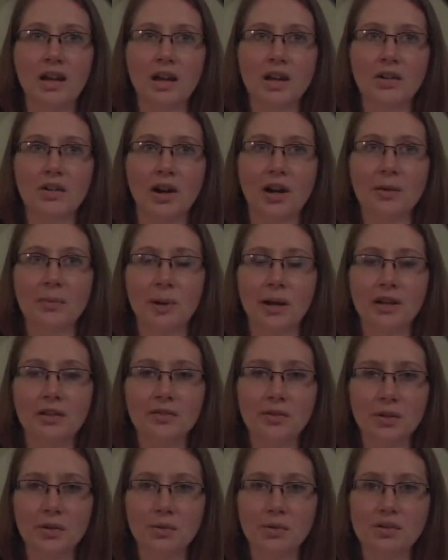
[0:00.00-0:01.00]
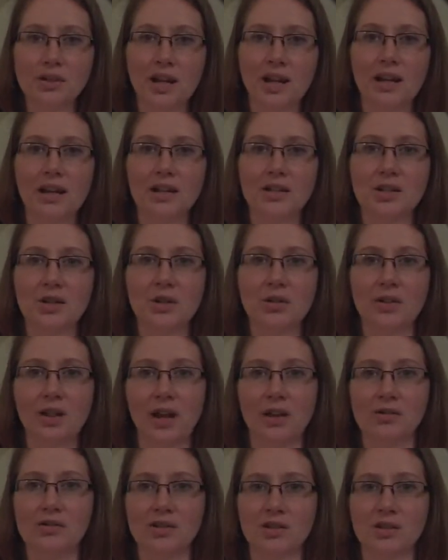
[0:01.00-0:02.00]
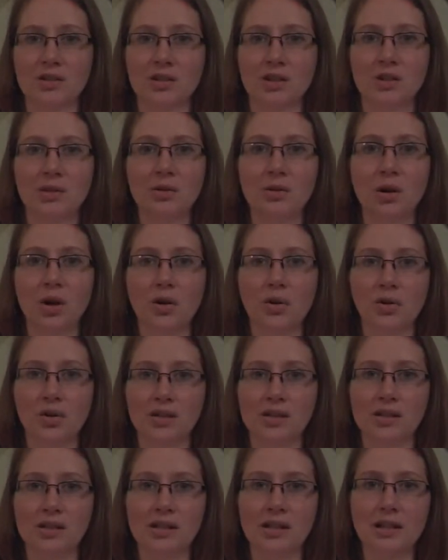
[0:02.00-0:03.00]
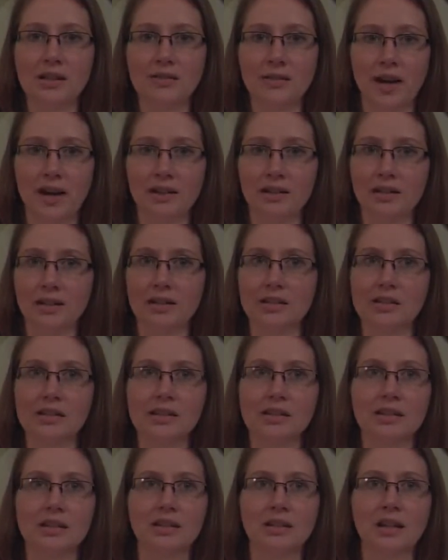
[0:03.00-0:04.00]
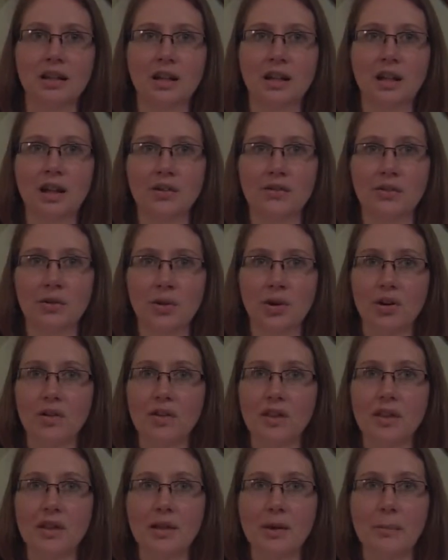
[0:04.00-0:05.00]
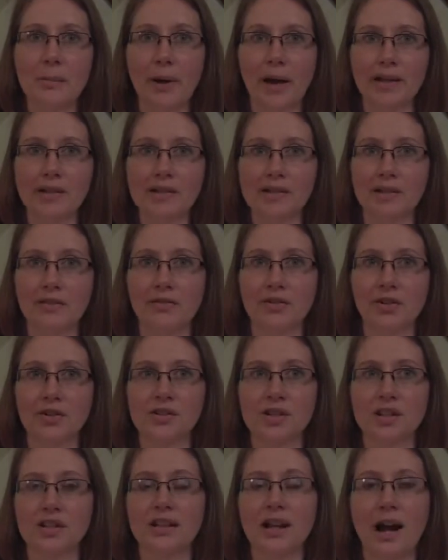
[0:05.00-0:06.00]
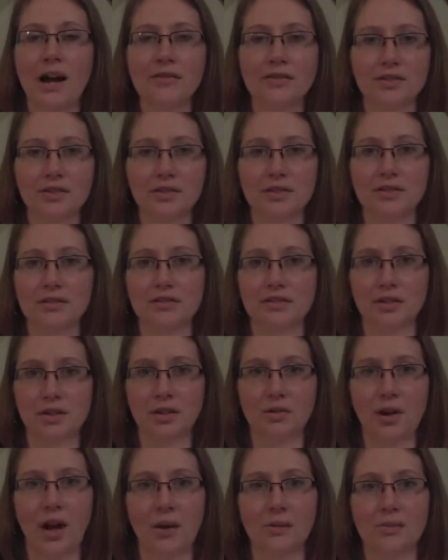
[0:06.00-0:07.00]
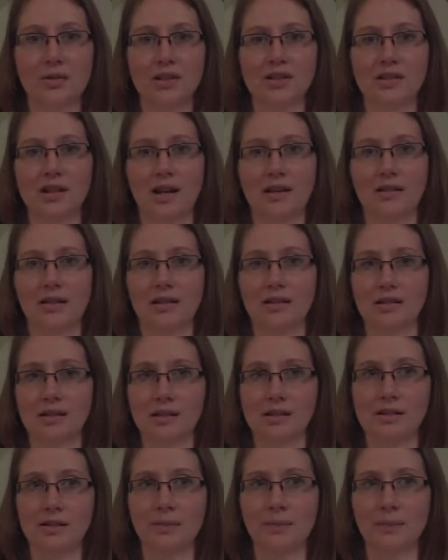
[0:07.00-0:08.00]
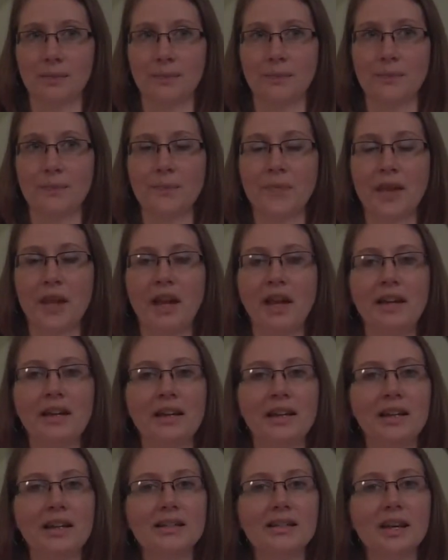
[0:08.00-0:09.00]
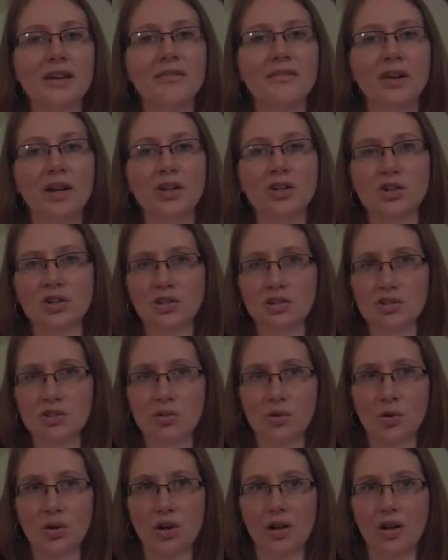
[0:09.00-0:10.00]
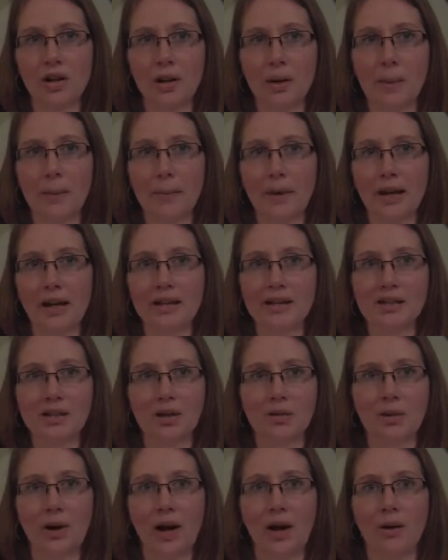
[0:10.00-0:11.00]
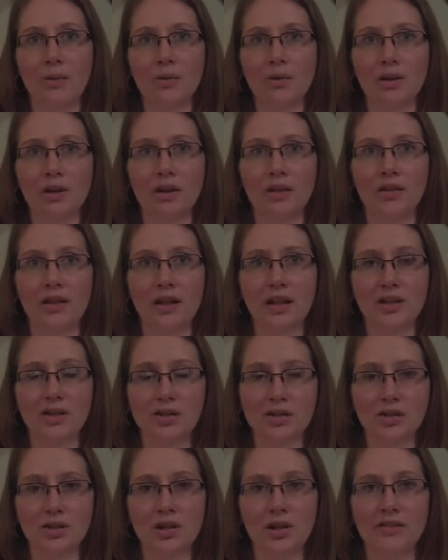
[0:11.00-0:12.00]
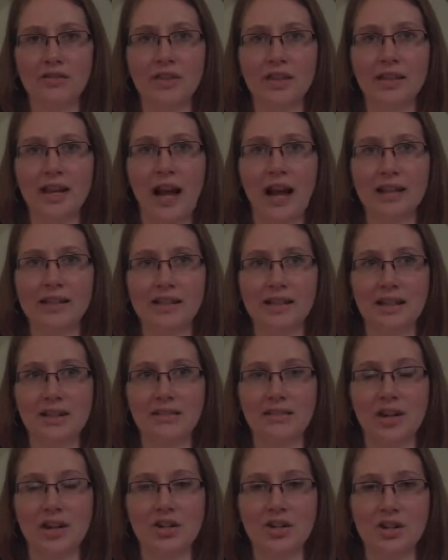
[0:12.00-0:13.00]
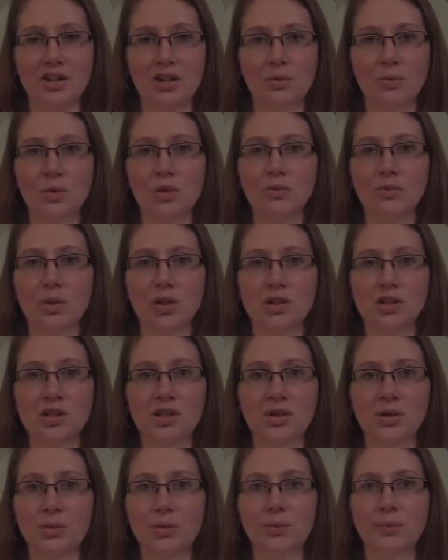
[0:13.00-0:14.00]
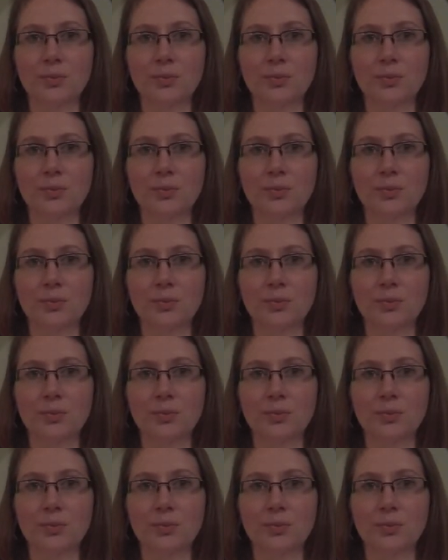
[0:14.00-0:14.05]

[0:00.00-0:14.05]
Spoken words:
Greg Belliveau was a 2002 Christie finalist for the Best First Novel for Go Down to Silence. It is a fictional story based around the history of the Nazi invasion in World War II.